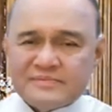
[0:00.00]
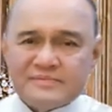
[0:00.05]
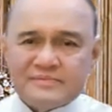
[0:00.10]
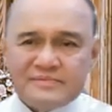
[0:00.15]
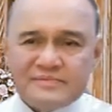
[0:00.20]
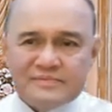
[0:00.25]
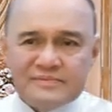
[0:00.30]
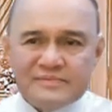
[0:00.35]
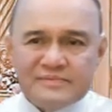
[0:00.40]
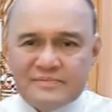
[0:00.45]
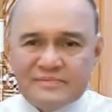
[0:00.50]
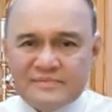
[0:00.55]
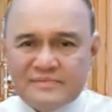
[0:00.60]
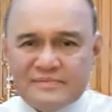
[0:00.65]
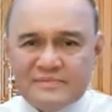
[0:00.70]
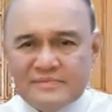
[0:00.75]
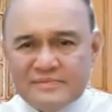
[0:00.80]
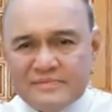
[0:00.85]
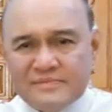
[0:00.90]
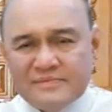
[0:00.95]

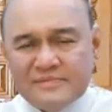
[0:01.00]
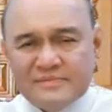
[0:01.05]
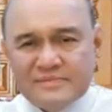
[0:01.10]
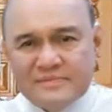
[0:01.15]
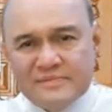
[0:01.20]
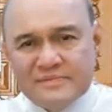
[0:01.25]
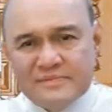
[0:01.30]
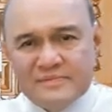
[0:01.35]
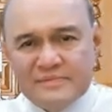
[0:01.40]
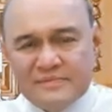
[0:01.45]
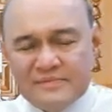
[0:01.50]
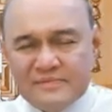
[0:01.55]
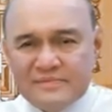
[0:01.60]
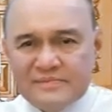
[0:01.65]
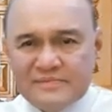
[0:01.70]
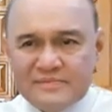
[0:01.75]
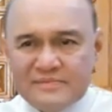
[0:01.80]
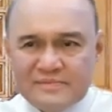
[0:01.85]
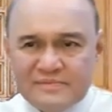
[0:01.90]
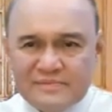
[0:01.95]

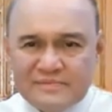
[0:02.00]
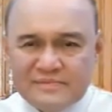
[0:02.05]
[no speech]